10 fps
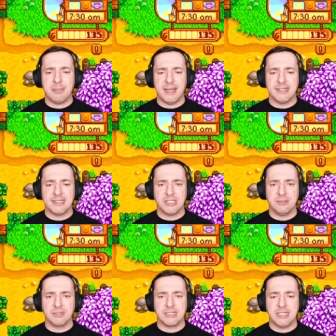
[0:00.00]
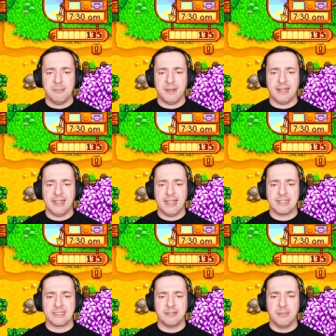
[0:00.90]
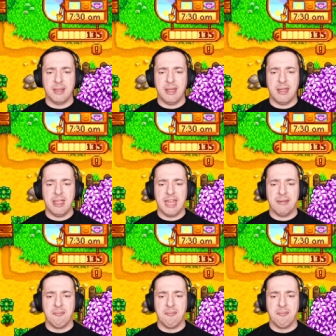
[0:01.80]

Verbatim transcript: basis, you will typically get some uh,